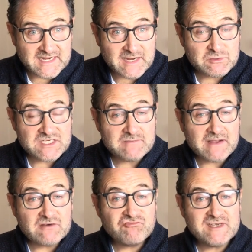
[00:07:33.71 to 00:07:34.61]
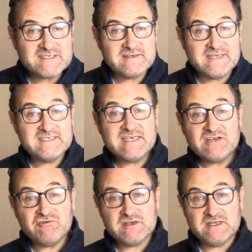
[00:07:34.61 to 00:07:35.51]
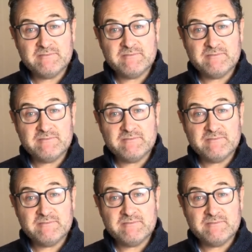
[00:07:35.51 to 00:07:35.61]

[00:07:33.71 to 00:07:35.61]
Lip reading: I was emailed recently, secretly,